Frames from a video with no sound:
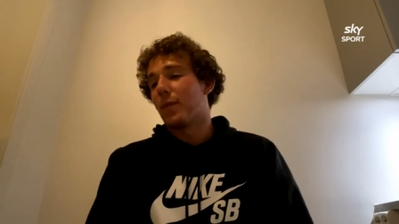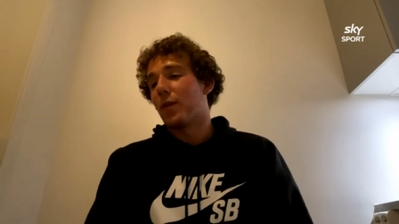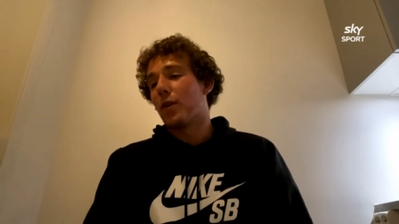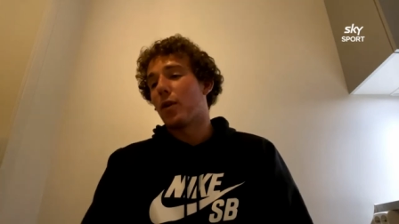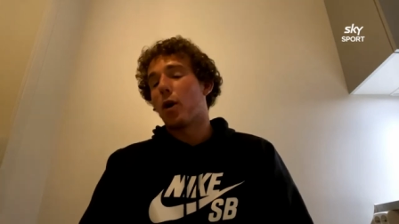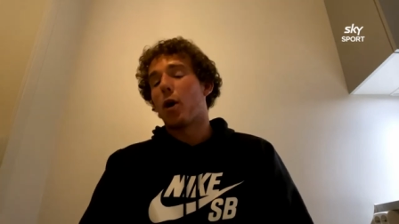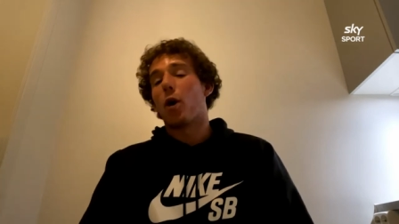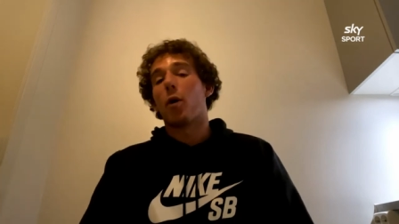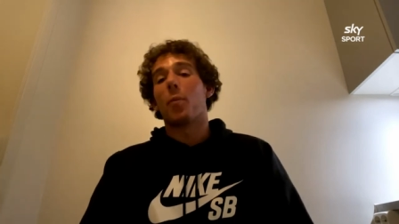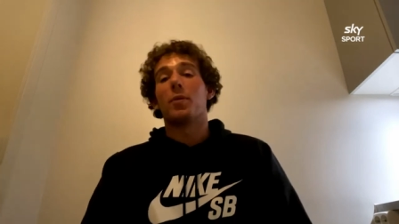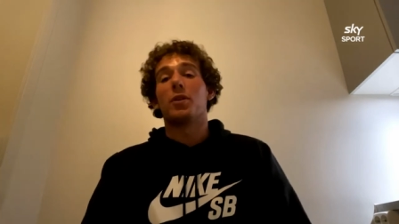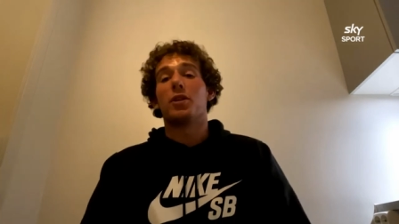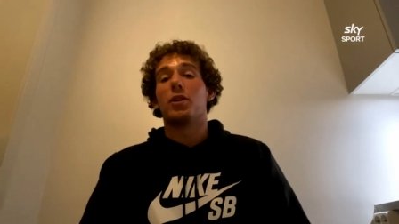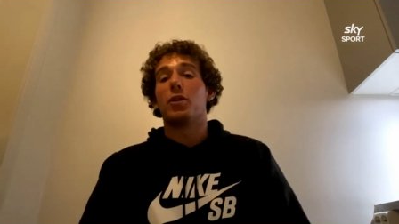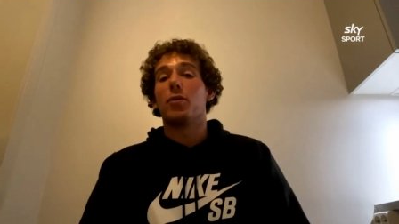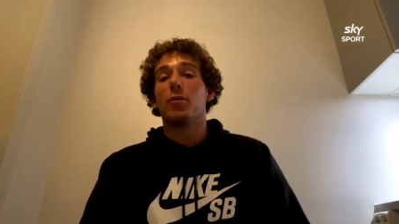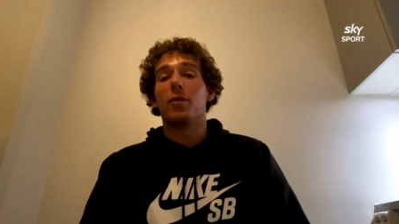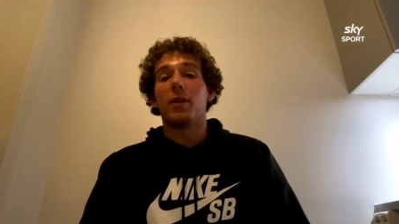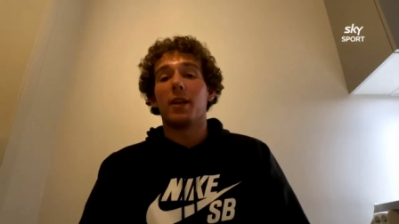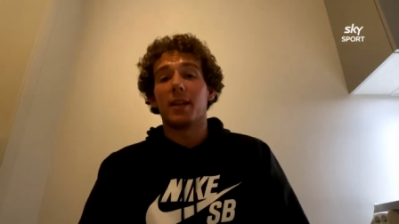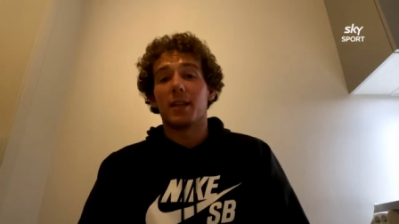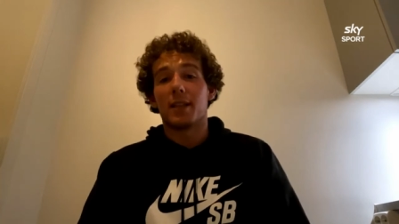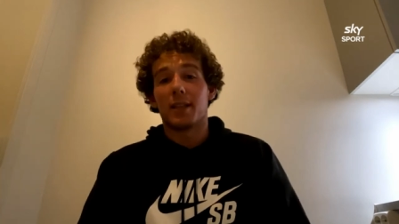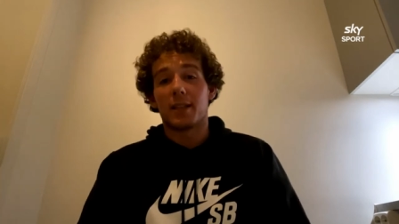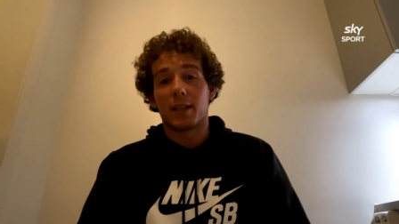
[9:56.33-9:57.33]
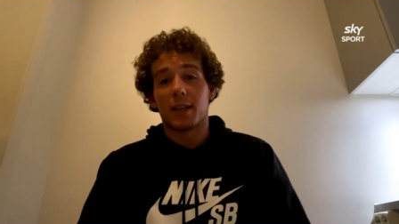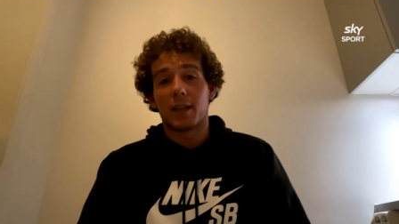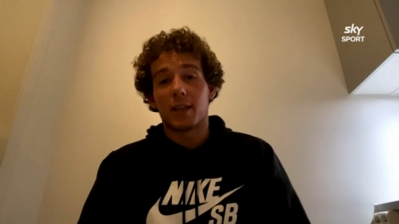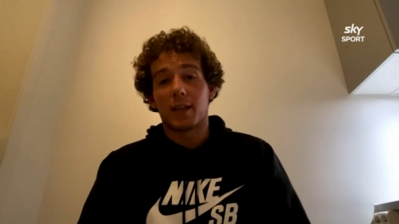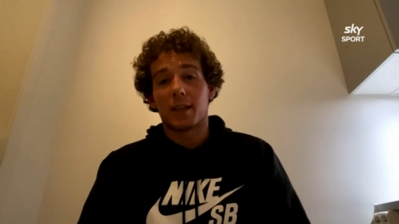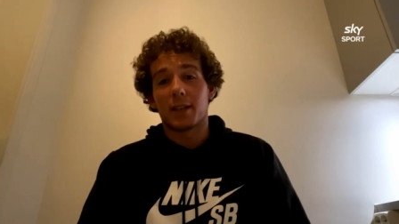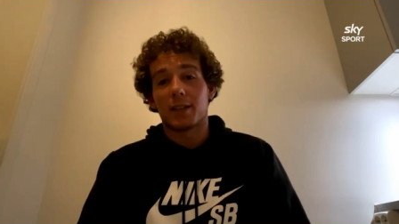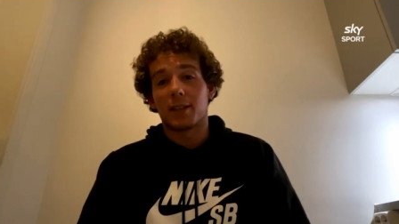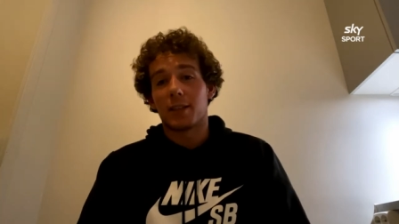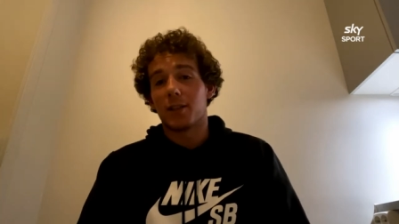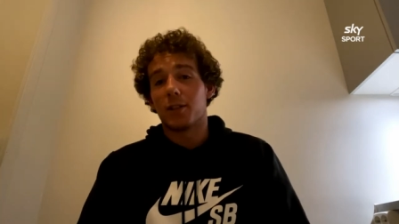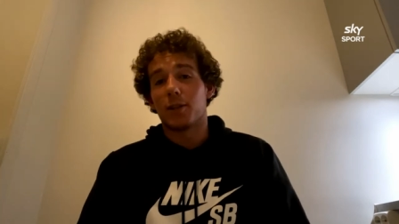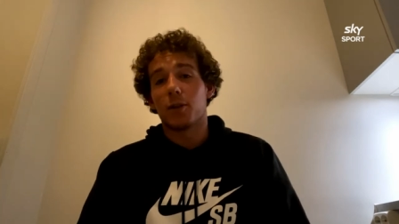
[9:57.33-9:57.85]
you know opportunity
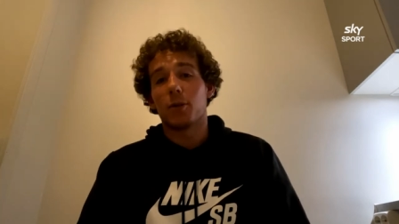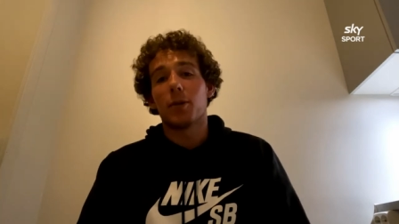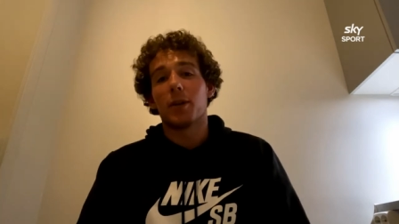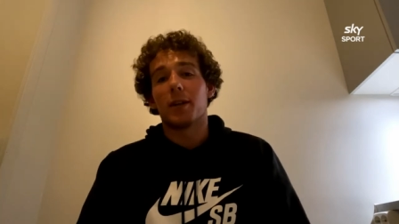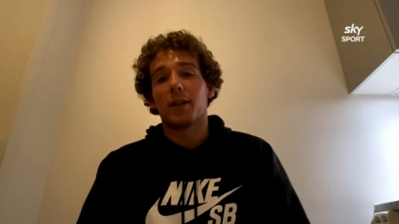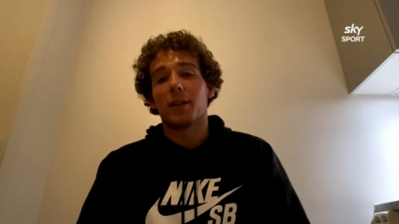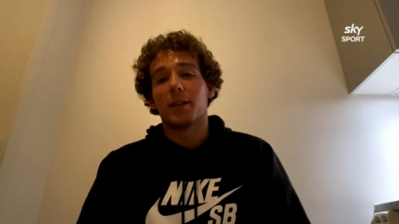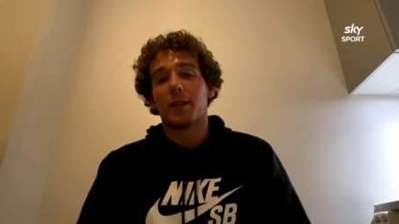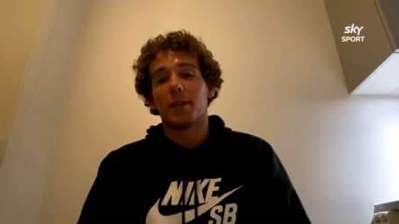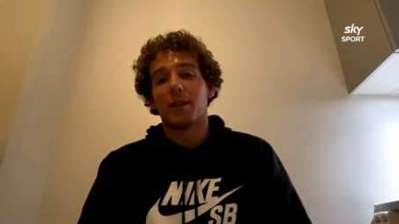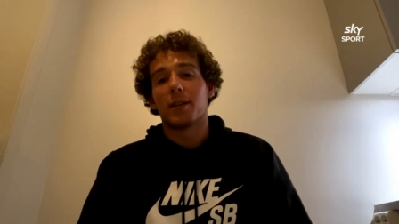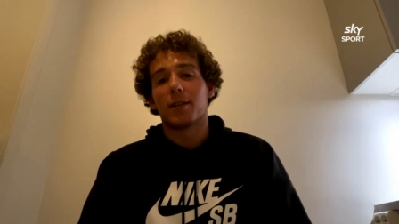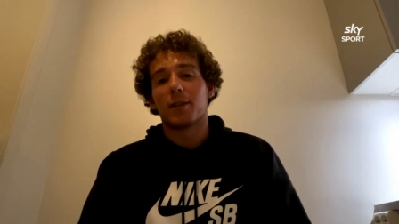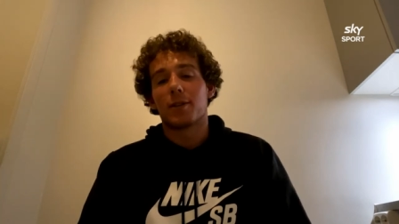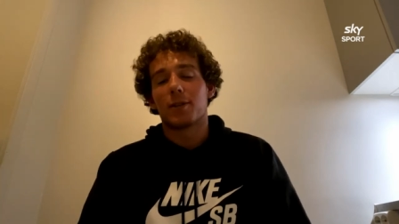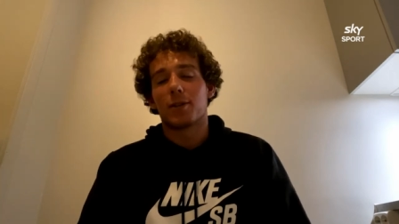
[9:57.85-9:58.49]
to to, do it.